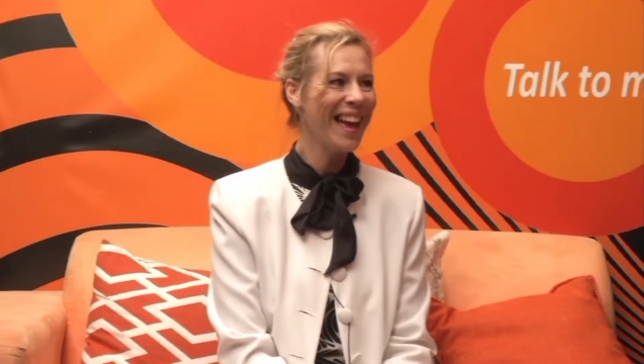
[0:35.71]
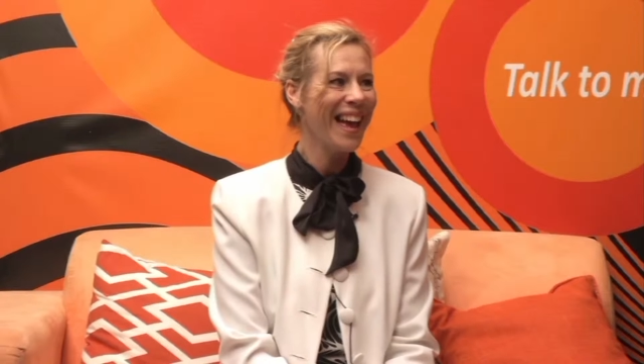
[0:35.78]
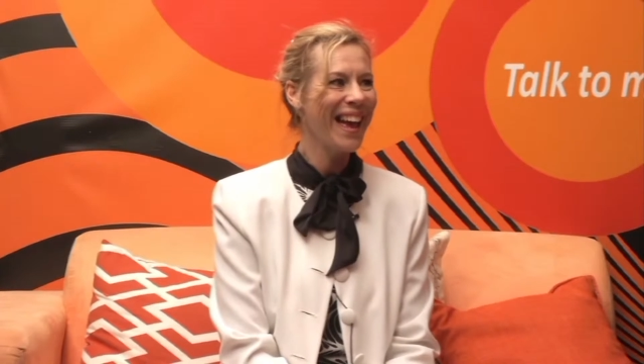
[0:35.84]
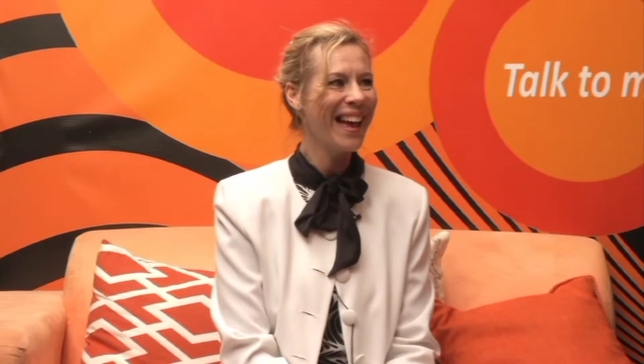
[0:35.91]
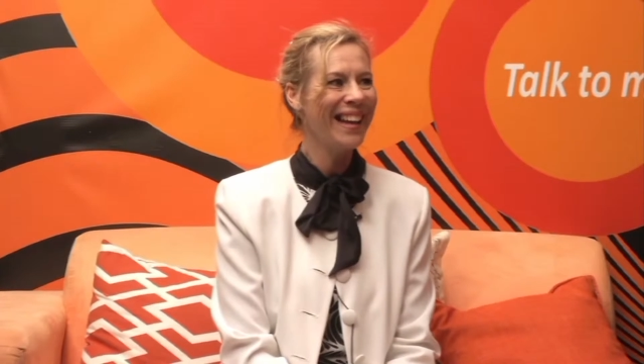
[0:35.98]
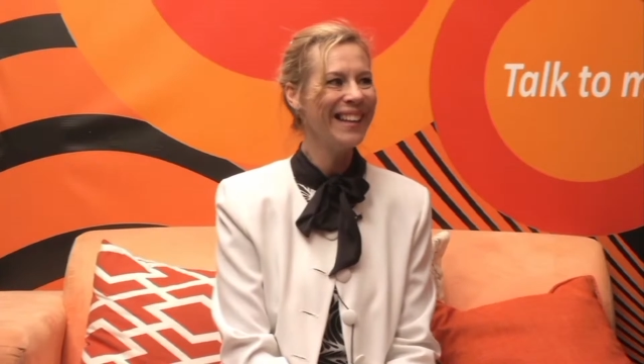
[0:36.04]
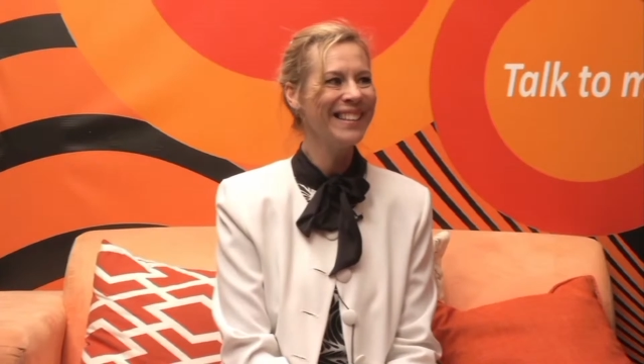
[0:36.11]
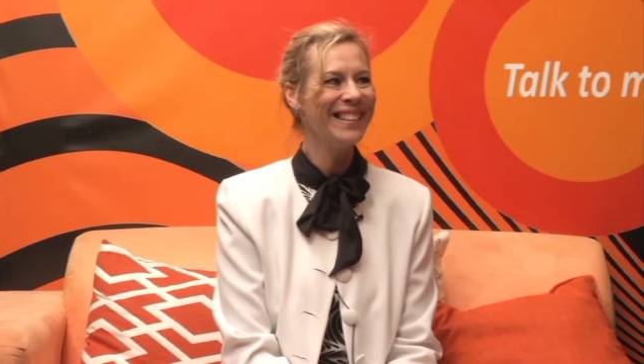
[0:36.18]

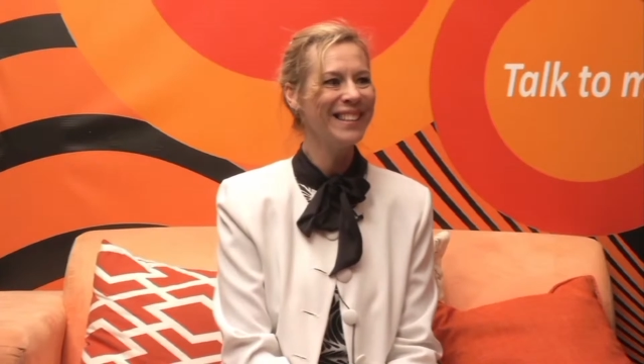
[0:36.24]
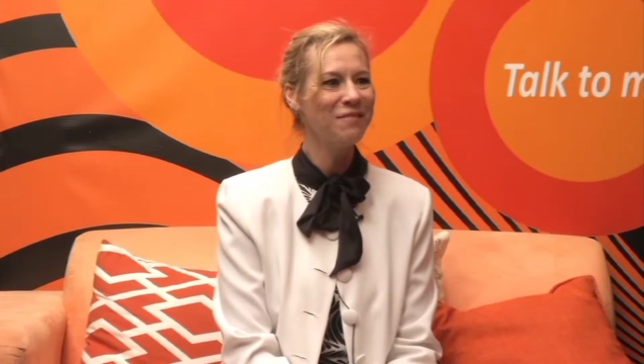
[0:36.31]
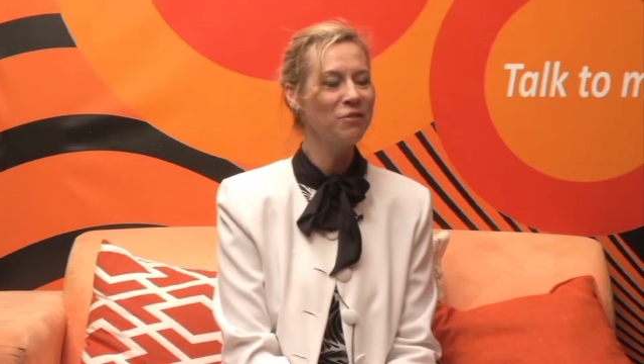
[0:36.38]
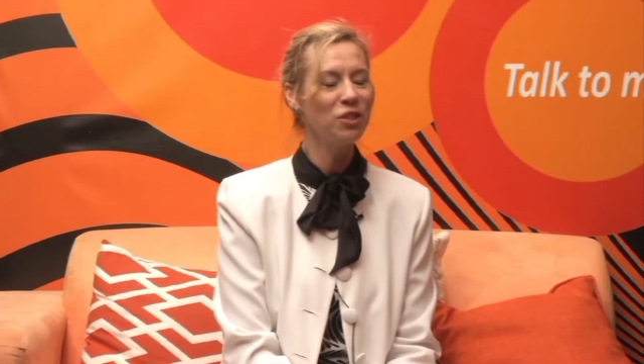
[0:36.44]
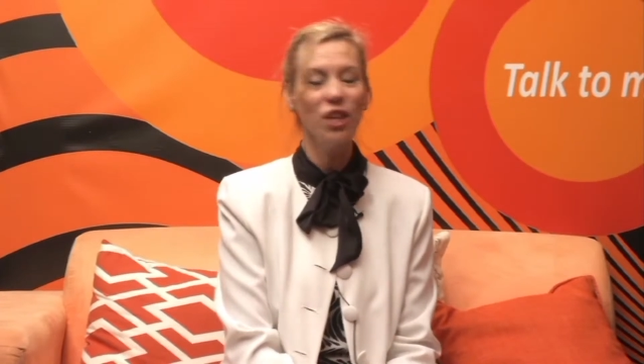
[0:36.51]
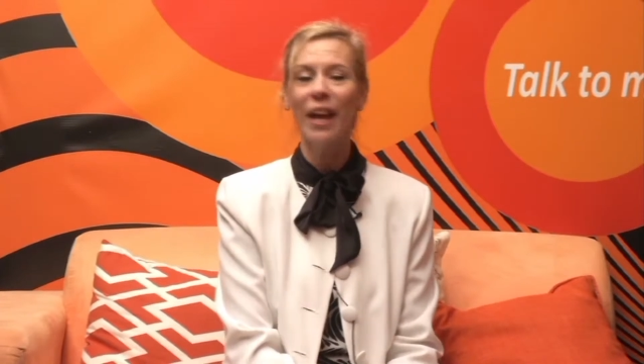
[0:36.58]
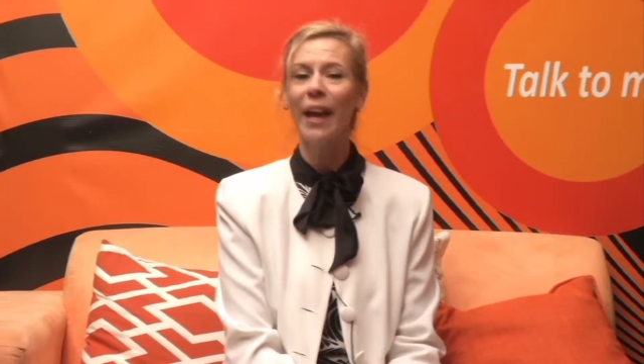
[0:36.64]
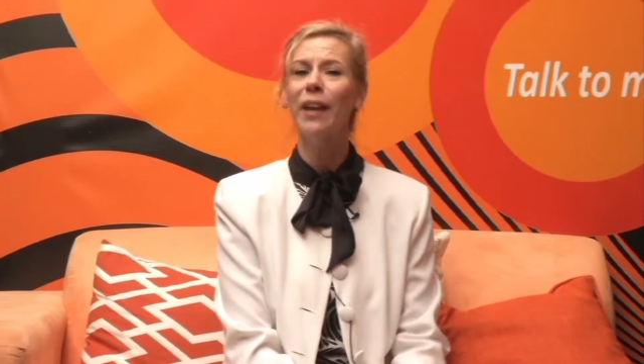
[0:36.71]

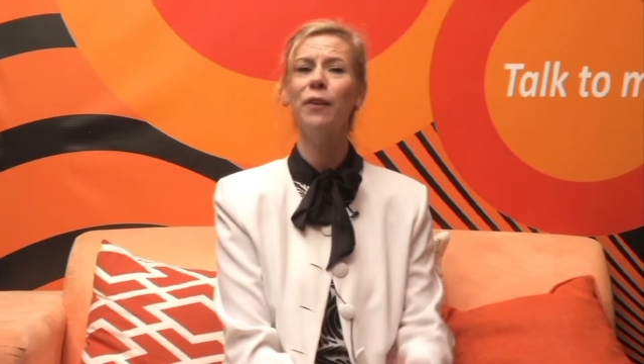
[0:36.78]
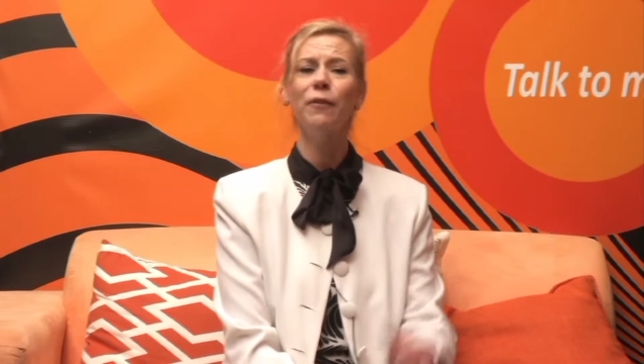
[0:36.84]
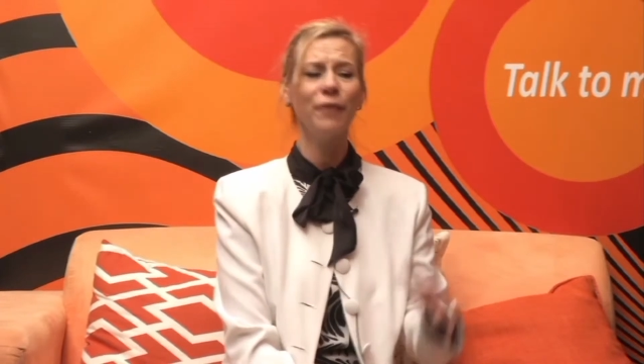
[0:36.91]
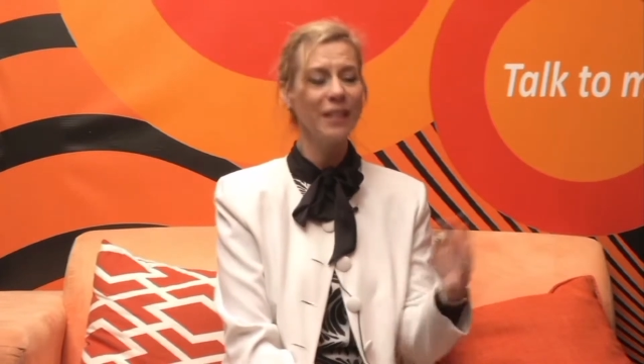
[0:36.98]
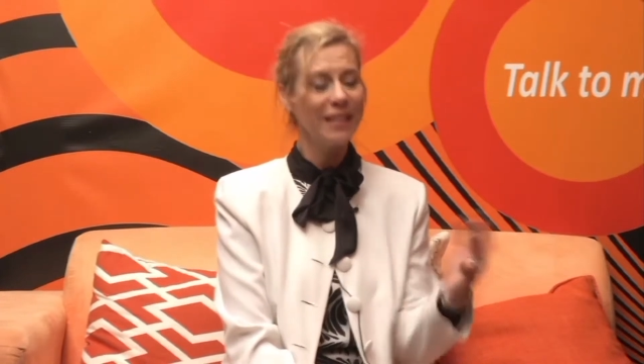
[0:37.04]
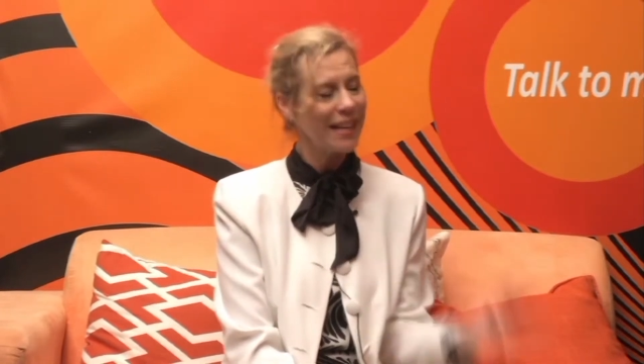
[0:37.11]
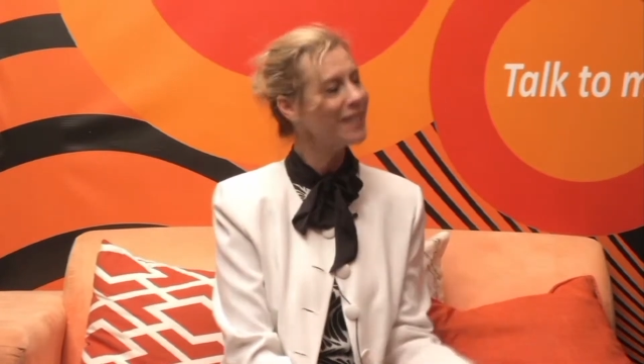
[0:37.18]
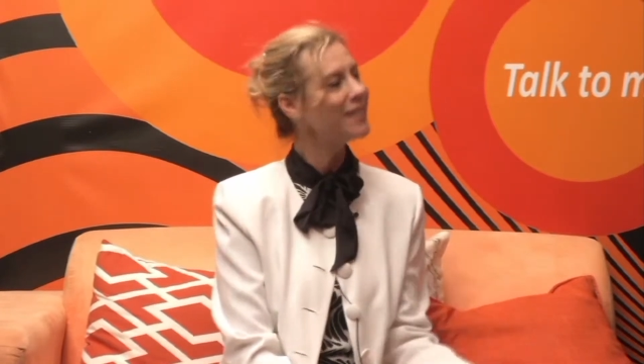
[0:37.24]
And she had a
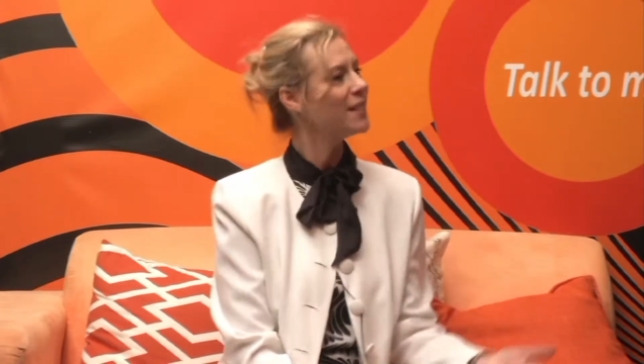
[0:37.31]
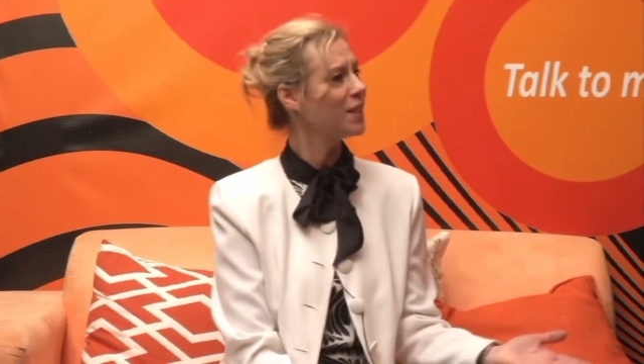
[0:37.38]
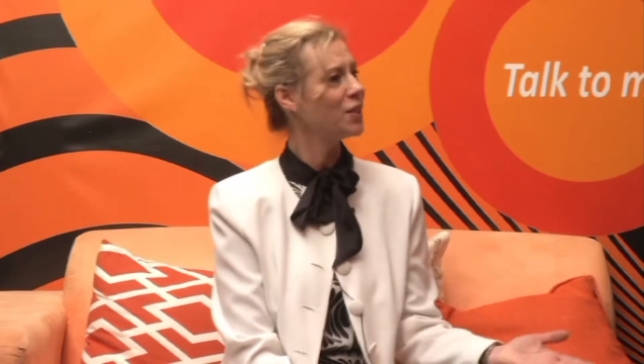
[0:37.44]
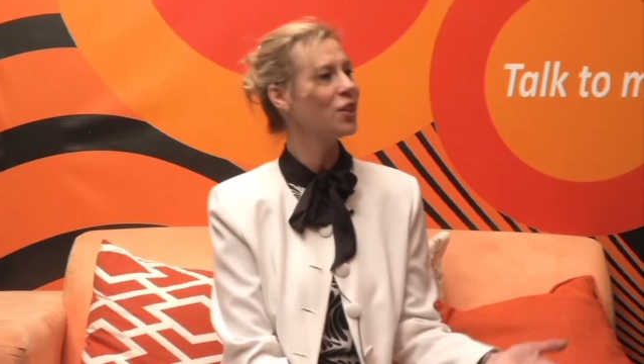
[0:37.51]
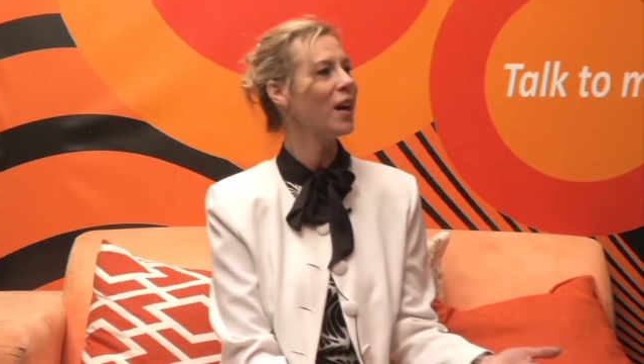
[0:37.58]
fantastic